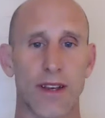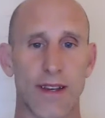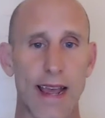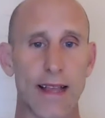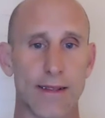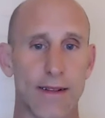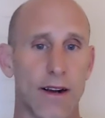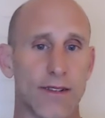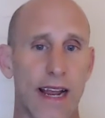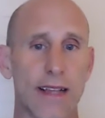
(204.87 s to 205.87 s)

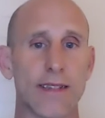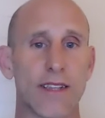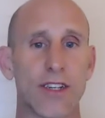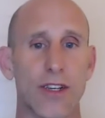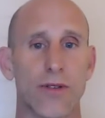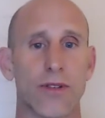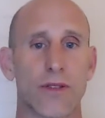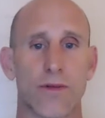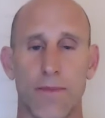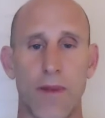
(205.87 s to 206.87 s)
to-dos,
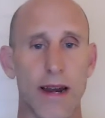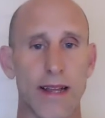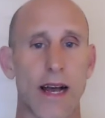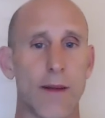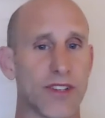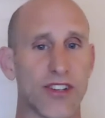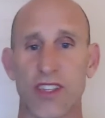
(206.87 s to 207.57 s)
the body composition.